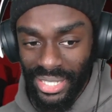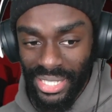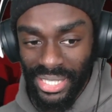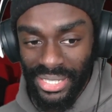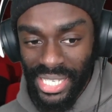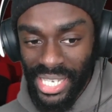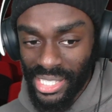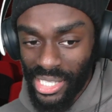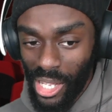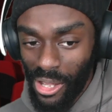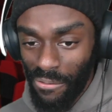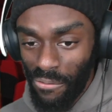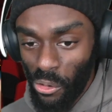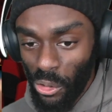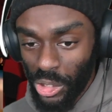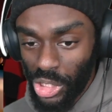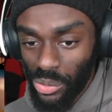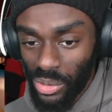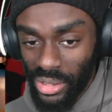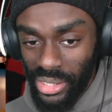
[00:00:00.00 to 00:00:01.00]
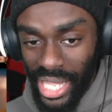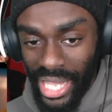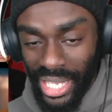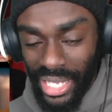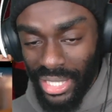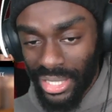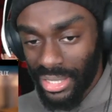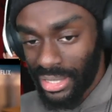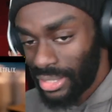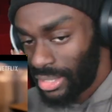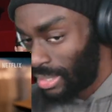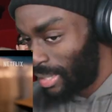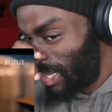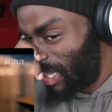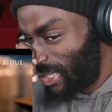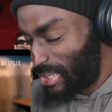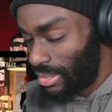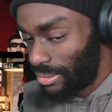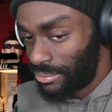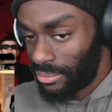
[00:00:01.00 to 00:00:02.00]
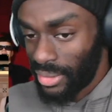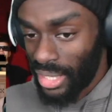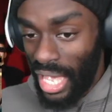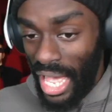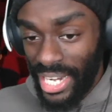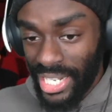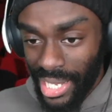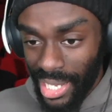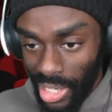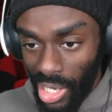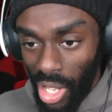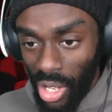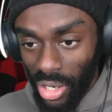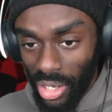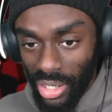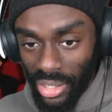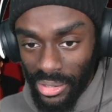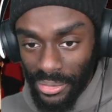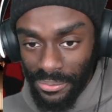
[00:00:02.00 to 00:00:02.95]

In the teaser, I thought she was dating Nia Long.